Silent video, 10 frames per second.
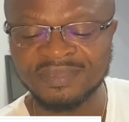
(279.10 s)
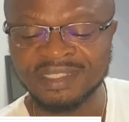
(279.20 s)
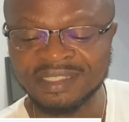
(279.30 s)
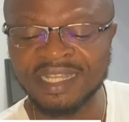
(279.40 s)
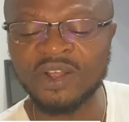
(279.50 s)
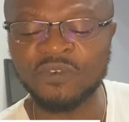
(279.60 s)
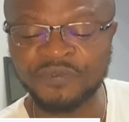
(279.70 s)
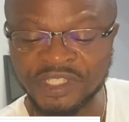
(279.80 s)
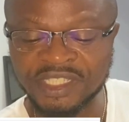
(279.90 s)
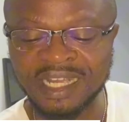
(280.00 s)
Is it
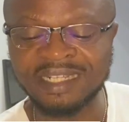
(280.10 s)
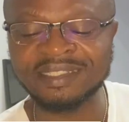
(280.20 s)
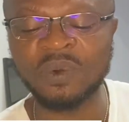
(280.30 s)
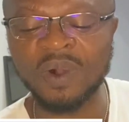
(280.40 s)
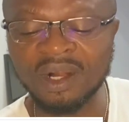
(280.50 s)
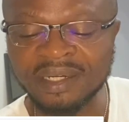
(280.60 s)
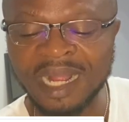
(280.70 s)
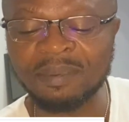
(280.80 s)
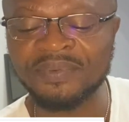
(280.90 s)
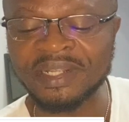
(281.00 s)
official? The World
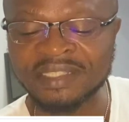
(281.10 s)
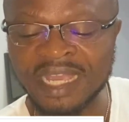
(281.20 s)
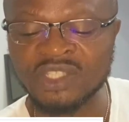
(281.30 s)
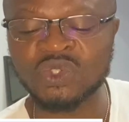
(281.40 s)
Cup returns